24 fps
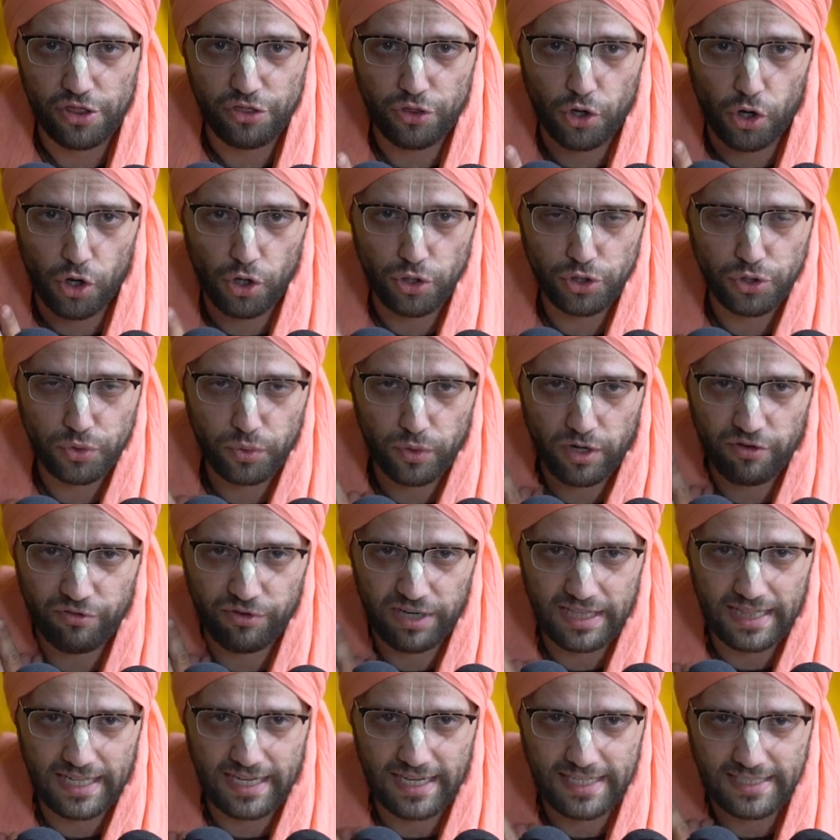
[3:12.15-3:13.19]
Those who are
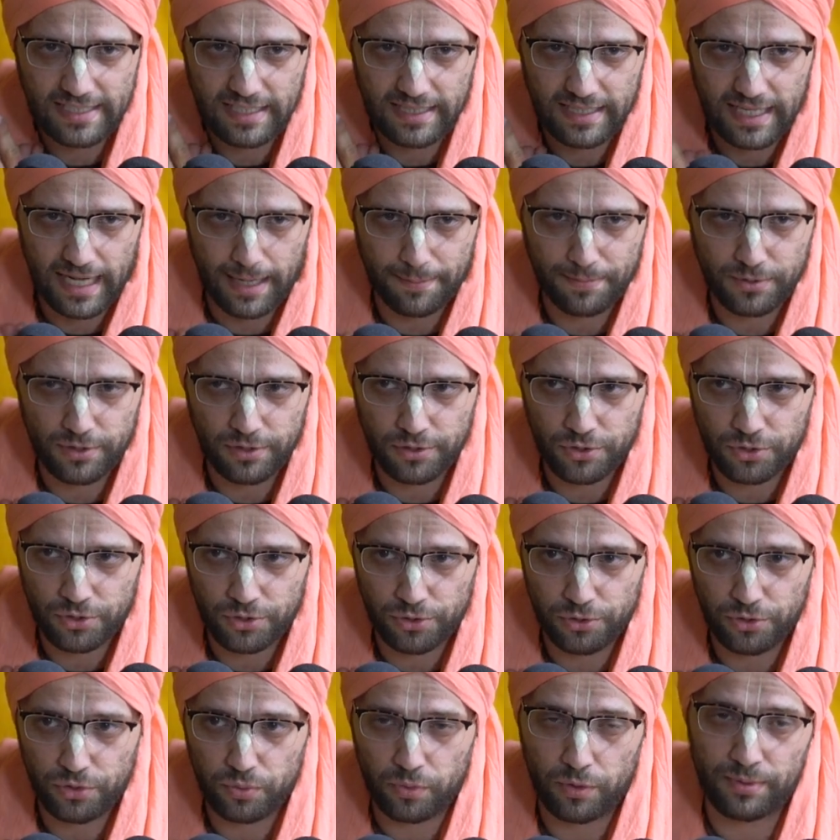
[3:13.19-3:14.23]
realized in the absolute
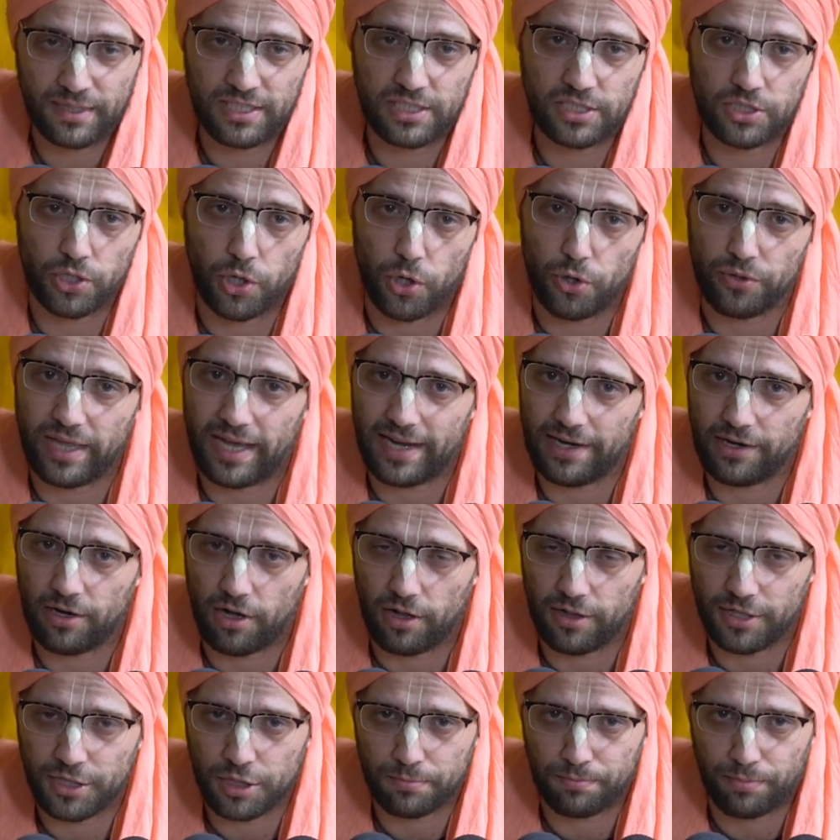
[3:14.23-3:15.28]
truth will bestow that
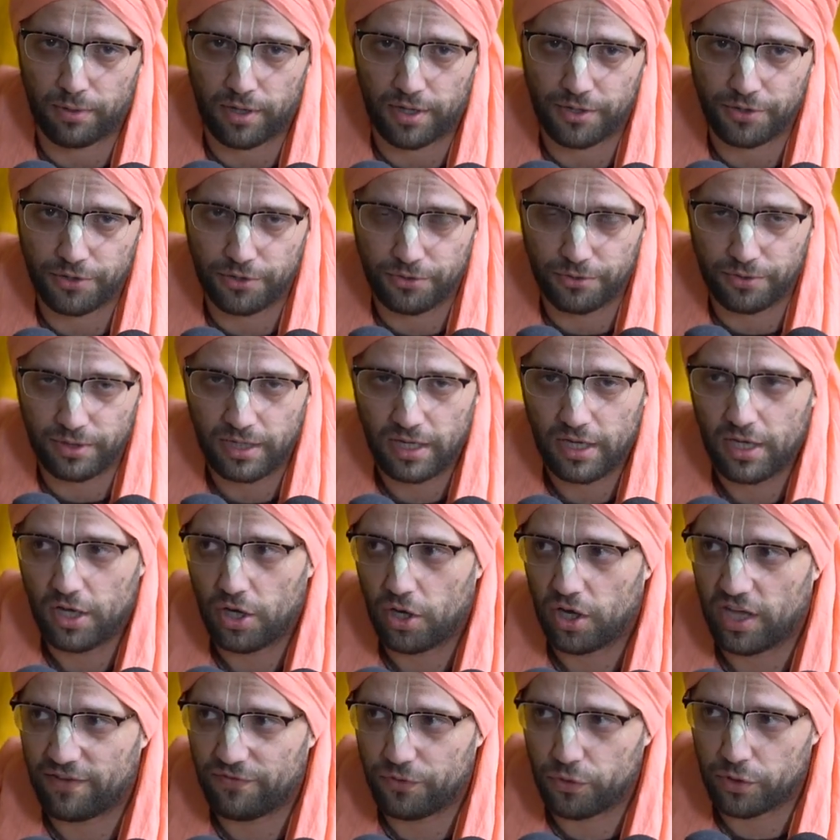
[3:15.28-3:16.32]
knowledge upon you
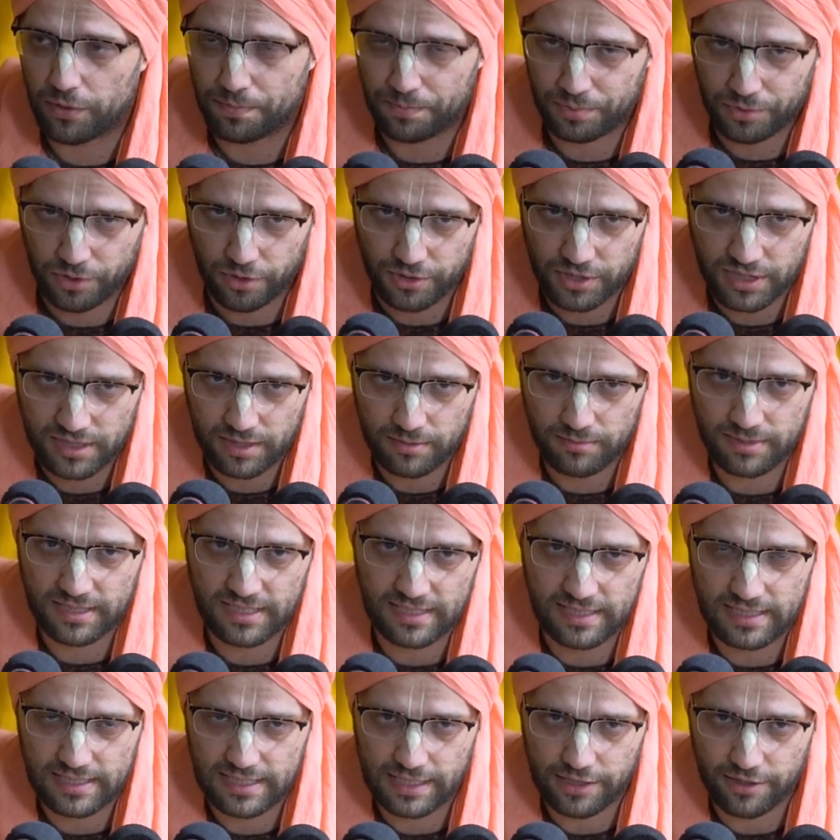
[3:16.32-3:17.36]
if you approach them
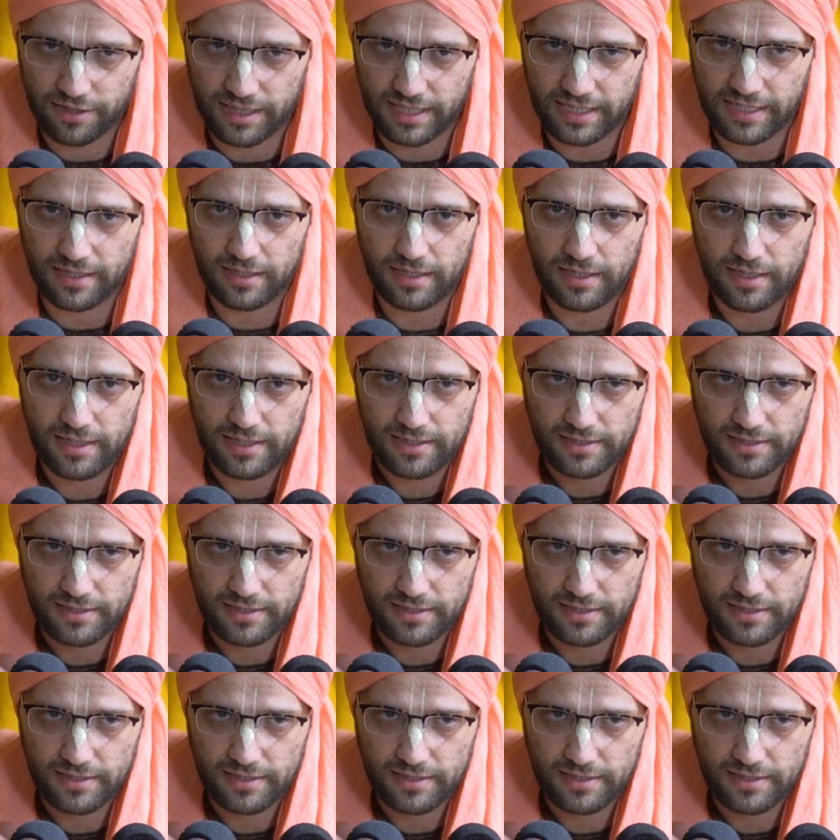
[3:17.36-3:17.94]
sincerely,